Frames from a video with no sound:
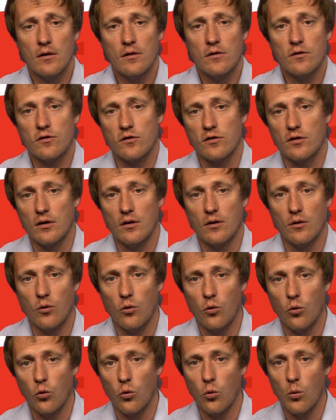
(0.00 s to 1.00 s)

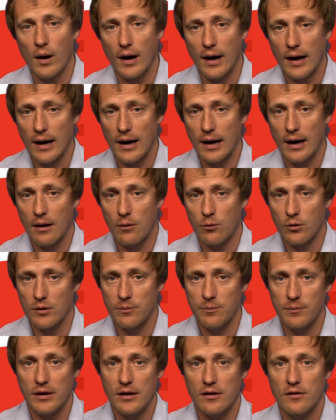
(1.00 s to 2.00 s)
So what
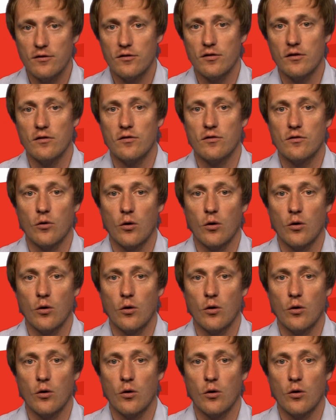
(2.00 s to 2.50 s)
it means is